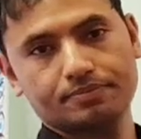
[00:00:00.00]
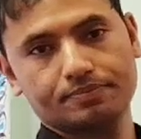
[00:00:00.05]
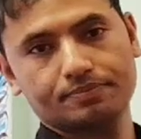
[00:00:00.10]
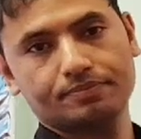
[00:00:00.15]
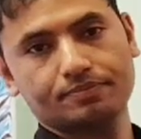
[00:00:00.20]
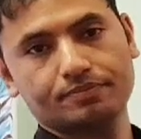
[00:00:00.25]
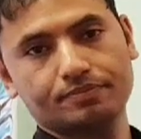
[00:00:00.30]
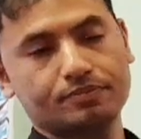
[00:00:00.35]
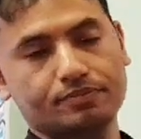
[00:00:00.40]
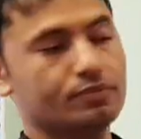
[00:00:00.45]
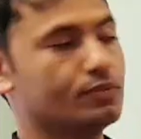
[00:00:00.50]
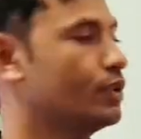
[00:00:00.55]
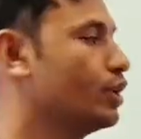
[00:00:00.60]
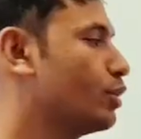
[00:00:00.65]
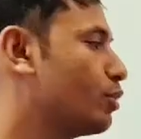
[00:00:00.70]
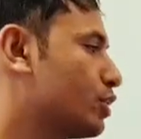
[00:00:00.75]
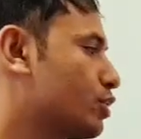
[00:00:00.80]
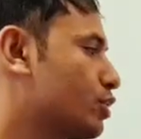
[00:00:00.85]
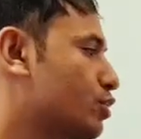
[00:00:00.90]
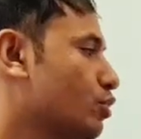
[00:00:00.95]
There was
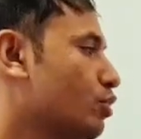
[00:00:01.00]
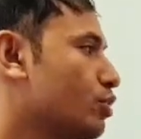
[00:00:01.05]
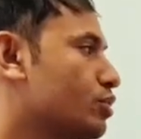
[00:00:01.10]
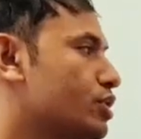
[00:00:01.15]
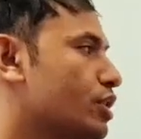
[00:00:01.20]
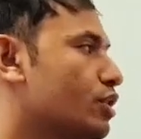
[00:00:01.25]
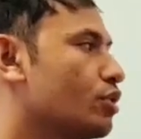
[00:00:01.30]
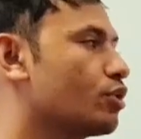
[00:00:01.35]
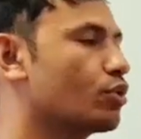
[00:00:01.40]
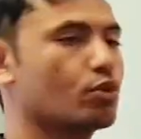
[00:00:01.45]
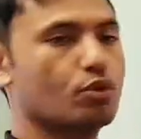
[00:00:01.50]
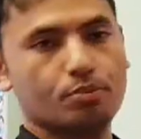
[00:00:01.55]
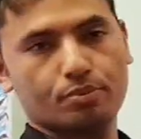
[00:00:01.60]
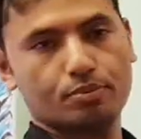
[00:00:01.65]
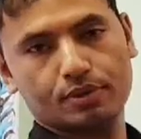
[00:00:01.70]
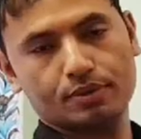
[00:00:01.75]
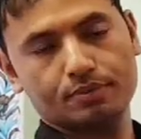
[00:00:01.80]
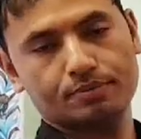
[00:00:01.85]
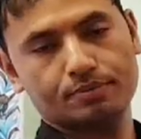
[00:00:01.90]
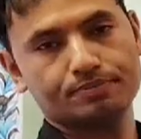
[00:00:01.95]
no zero group.
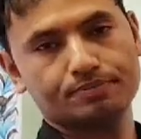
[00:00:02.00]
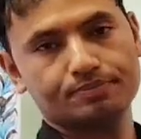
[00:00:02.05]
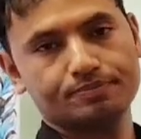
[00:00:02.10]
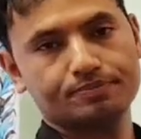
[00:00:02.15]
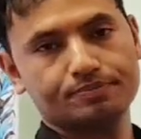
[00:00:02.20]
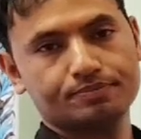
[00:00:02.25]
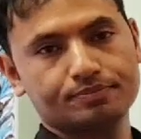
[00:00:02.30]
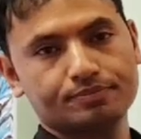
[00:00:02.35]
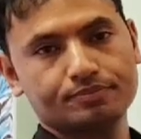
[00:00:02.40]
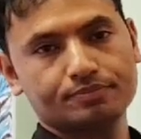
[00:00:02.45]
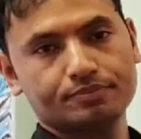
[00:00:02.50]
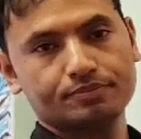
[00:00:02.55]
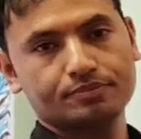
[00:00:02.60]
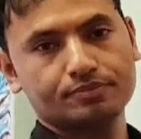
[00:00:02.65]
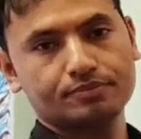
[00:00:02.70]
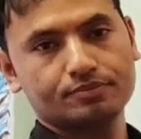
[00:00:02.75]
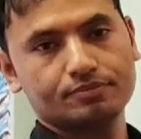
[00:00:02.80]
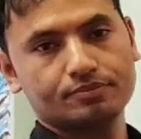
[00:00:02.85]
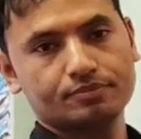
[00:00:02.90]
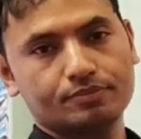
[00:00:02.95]

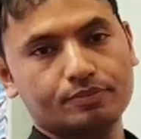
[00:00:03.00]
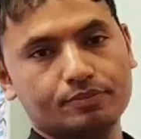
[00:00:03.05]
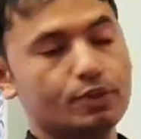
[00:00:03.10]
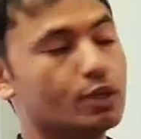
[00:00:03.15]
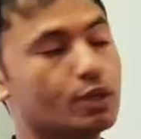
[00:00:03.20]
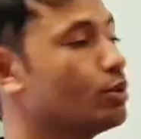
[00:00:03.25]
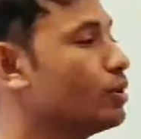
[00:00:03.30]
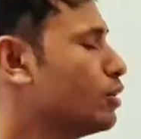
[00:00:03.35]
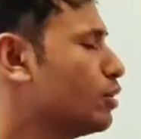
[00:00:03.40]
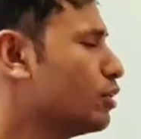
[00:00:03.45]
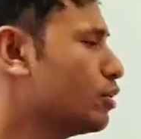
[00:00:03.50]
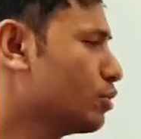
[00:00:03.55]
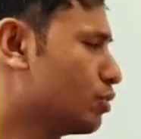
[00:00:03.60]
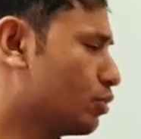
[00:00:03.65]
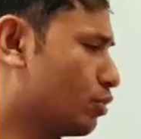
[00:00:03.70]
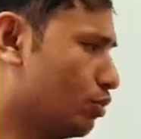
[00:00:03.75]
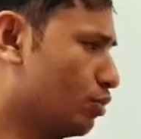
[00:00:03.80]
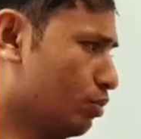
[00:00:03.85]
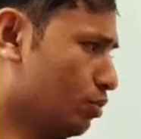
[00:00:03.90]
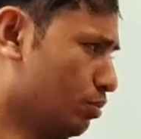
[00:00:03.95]
There were no
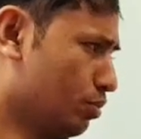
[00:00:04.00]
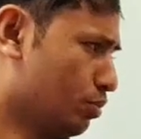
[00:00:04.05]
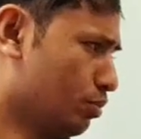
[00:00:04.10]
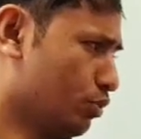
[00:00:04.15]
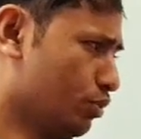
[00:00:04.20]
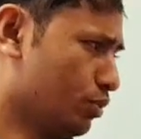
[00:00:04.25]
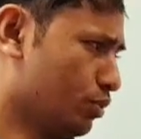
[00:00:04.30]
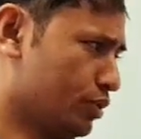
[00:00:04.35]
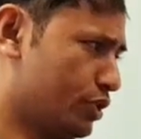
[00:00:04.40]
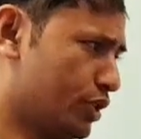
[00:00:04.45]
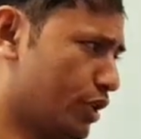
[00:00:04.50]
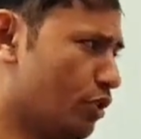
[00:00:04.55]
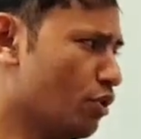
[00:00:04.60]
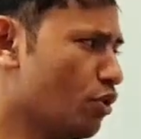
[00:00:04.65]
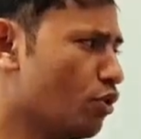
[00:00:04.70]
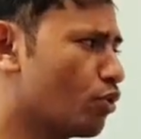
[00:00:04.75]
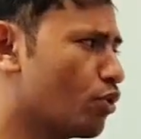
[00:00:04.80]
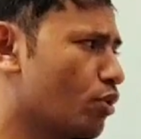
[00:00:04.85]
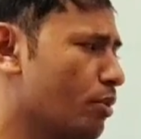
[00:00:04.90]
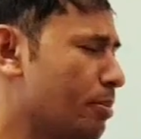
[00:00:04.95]
zero
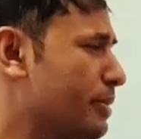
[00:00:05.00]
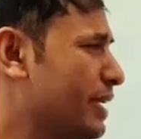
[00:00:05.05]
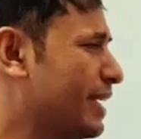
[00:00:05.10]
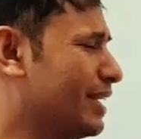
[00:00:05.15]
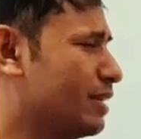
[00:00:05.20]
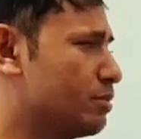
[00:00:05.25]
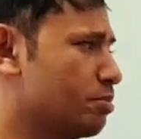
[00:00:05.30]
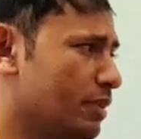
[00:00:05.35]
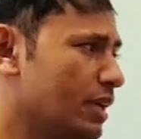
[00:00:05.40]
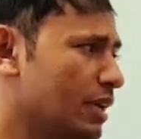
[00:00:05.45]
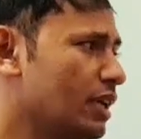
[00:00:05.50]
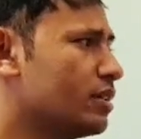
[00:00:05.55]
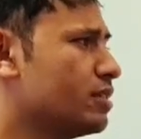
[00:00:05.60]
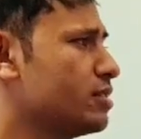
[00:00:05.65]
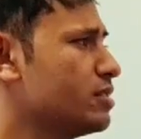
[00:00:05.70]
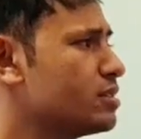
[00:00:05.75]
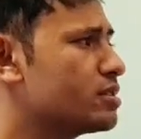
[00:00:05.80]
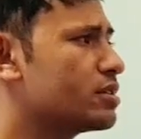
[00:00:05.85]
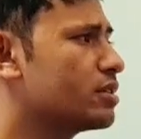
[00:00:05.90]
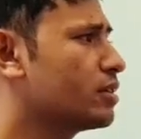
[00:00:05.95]
group. It means
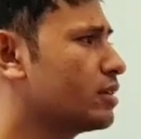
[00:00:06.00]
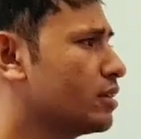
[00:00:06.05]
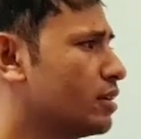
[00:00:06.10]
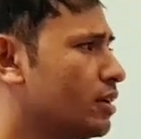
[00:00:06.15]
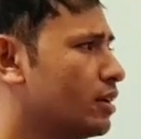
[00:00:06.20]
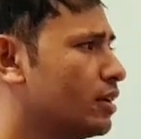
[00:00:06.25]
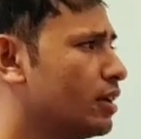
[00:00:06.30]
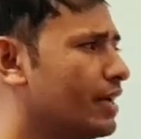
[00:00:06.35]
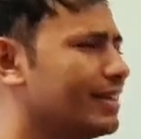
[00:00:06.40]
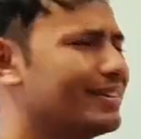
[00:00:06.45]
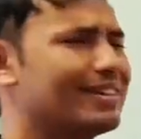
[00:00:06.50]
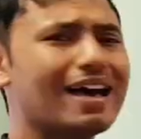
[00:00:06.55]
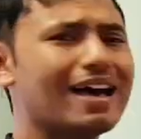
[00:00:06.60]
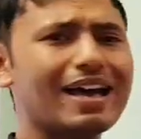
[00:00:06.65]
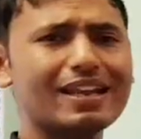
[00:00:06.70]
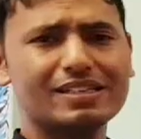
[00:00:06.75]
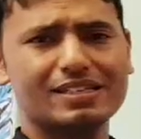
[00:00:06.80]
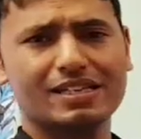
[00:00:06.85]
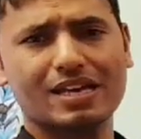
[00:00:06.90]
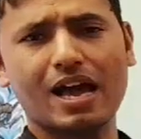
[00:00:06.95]
at that
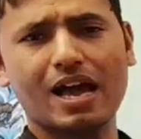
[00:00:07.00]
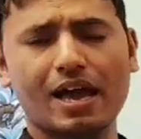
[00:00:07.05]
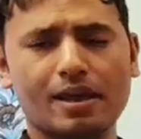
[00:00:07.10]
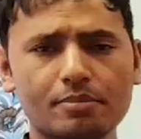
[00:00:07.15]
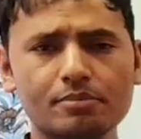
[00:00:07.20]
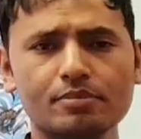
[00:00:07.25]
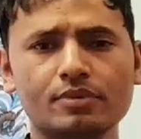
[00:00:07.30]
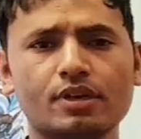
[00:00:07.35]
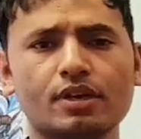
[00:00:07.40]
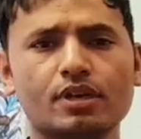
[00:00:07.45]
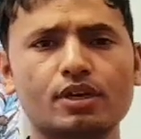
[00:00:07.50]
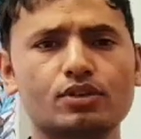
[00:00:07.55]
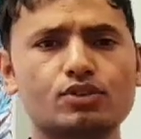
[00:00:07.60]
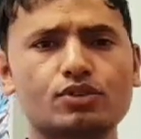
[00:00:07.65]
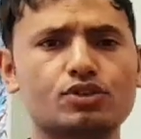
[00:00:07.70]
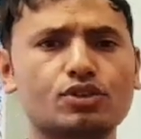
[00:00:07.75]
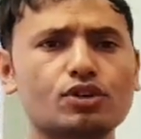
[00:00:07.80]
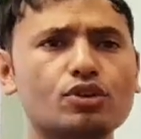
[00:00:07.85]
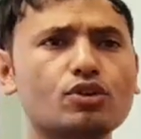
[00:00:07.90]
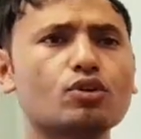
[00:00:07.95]
time zero
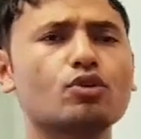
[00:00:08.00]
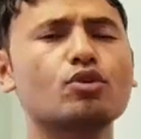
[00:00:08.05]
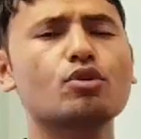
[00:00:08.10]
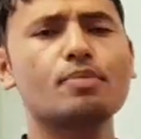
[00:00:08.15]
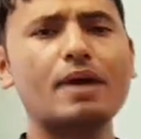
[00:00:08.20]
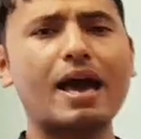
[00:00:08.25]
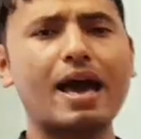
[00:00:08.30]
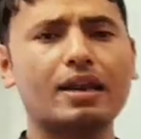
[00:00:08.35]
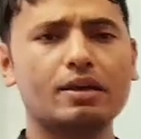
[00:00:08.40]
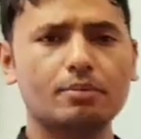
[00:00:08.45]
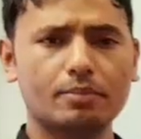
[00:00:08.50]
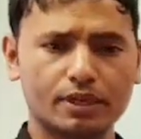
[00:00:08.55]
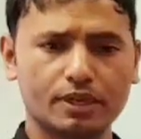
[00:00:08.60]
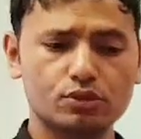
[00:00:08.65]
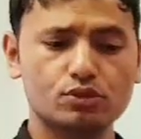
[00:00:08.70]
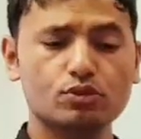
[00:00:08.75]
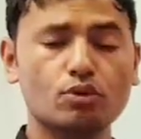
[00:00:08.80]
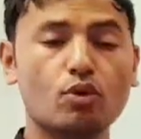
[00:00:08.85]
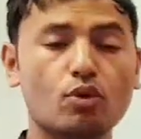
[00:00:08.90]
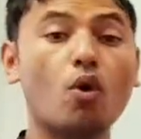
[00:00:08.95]
group elements
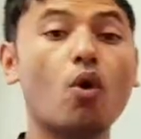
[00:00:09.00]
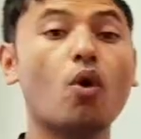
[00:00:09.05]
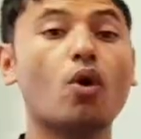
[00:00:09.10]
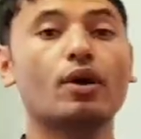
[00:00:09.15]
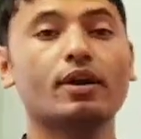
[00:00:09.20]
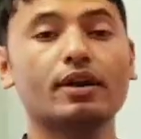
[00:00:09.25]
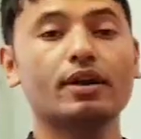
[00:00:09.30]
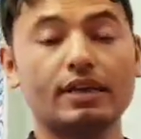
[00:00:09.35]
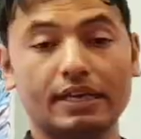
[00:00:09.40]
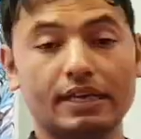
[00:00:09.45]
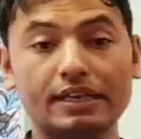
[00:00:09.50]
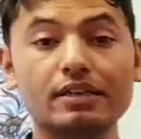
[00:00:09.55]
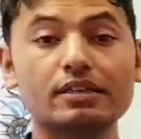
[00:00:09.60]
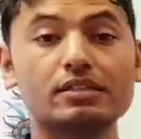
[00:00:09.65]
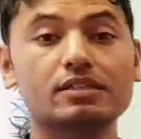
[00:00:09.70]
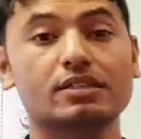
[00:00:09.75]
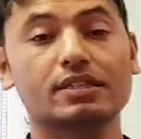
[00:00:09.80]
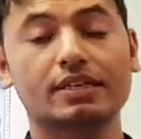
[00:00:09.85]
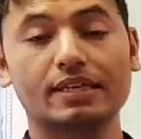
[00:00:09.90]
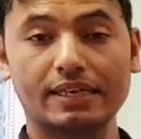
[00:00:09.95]
or inert
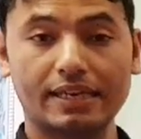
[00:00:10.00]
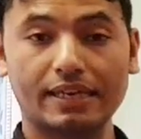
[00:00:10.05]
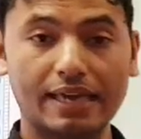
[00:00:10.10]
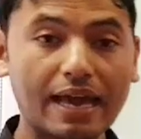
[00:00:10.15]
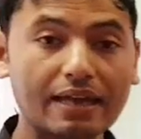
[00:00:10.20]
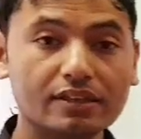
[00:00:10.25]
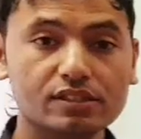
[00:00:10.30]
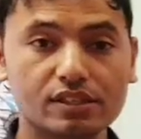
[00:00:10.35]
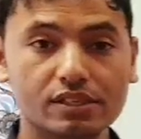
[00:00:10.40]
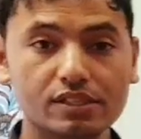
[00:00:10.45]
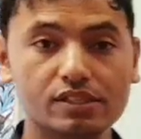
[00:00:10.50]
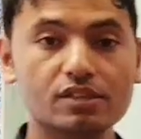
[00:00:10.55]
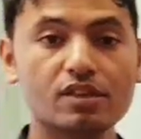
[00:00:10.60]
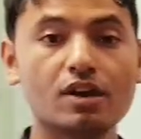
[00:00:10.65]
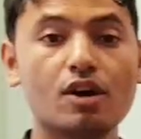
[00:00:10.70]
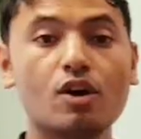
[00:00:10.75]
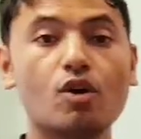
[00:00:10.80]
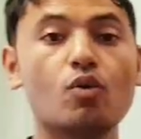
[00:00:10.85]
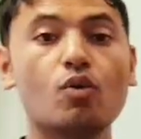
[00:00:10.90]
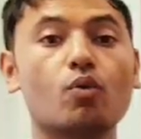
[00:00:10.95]
gases
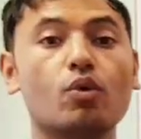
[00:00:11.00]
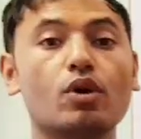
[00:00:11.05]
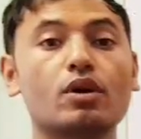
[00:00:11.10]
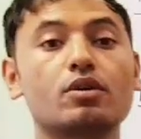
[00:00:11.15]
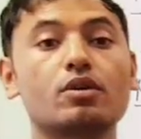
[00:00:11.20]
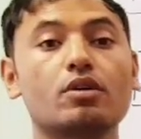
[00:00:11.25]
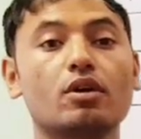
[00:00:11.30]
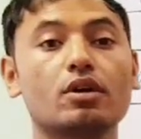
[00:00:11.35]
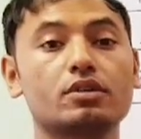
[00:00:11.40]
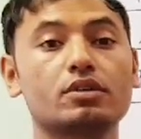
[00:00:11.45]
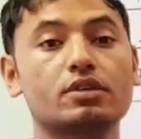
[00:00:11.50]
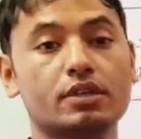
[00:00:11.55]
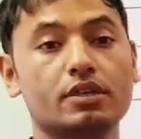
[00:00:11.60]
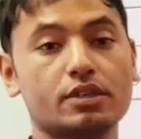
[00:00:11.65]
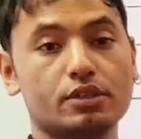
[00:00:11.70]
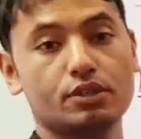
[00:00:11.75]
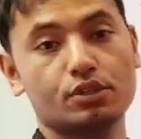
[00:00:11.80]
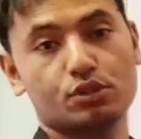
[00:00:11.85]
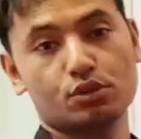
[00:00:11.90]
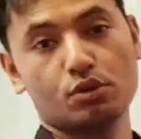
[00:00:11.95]
were not
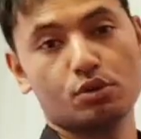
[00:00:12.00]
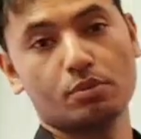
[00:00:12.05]
discovered.